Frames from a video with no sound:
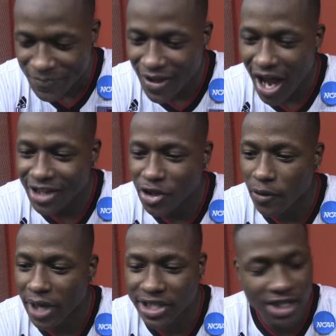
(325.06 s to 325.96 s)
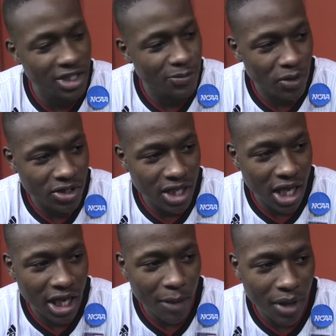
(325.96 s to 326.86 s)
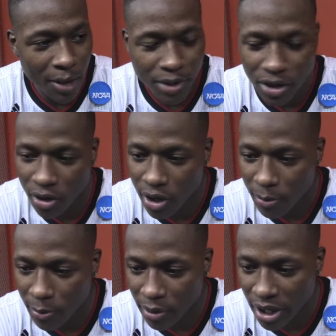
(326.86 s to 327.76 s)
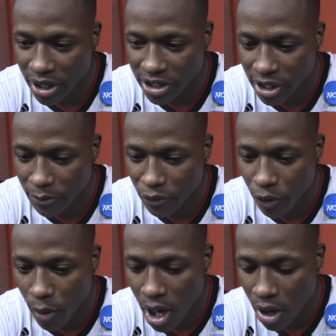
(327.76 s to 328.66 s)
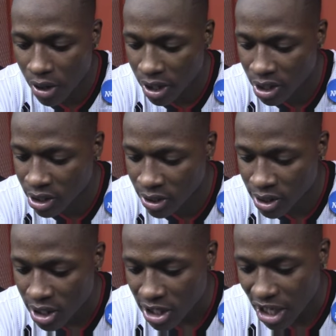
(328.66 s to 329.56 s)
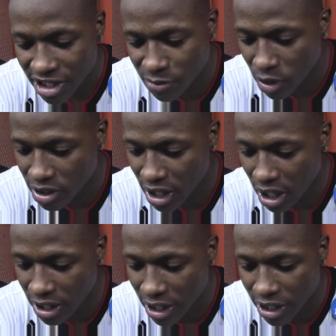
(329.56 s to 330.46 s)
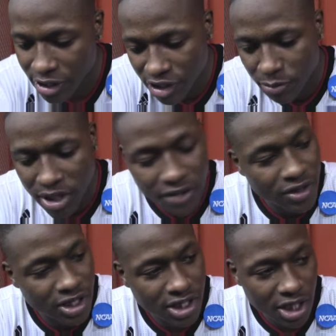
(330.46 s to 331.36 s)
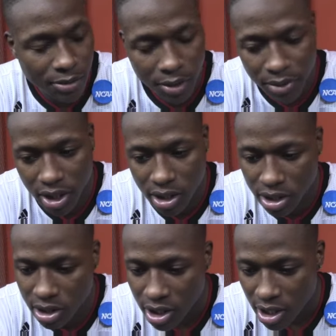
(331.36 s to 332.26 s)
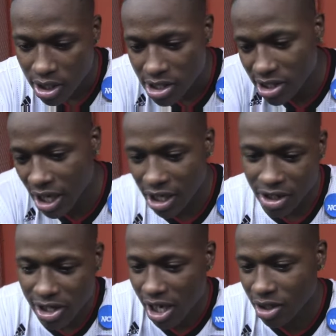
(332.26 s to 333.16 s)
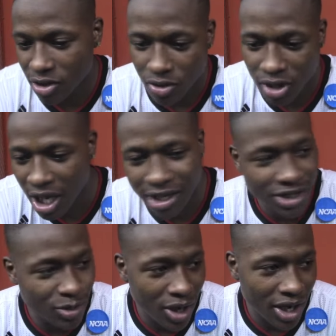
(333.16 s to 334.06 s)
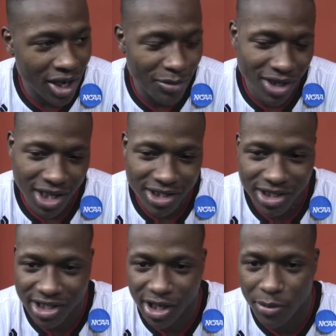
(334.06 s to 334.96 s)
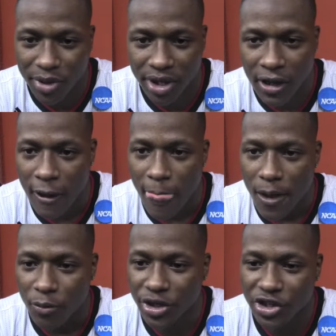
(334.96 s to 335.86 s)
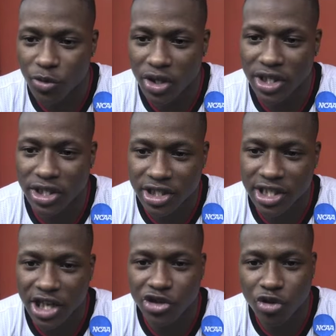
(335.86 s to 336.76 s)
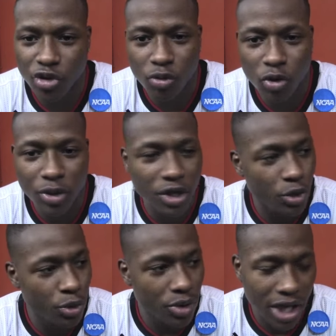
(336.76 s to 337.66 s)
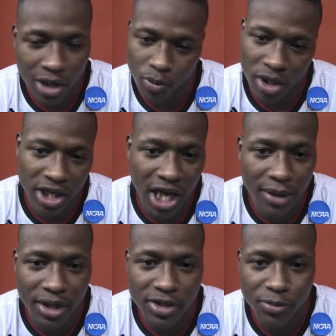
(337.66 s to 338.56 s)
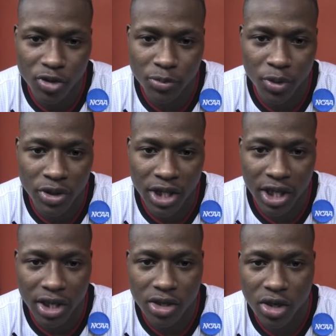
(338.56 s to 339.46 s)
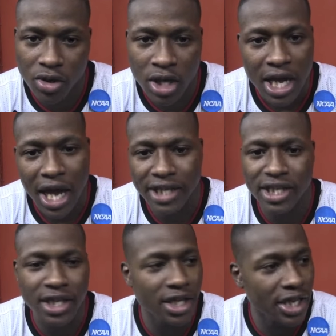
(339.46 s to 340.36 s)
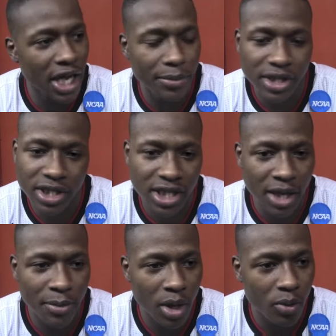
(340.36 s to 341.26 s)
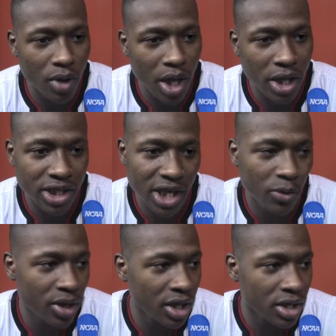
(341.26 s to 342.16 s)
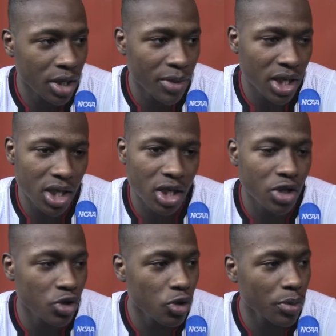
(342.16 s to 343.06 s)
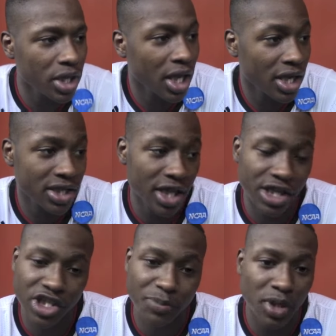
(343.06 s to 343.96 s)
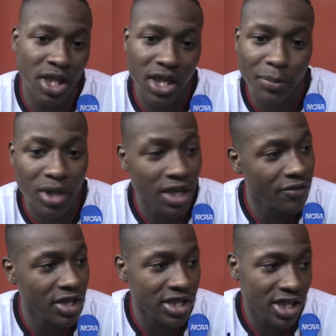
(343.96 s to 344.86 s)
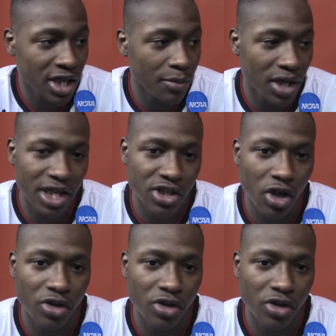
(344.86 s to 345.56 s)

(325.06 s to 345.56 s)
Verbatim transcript: No, I told him that's just his personality. I've, I've been knowing him and playing against him for a while, and uh, that's his personality. And he just believed in his team. I mean, he he kind of he got a little cocky swag. I mean, that's just him. But we just wanted to stay true to what we do and win the game, and that's the most important thing. You know, at the end of the game, he just said, "Man, he said win." I mean, he's a good dude, but like I said, he just believe he believed in his team, and that's all.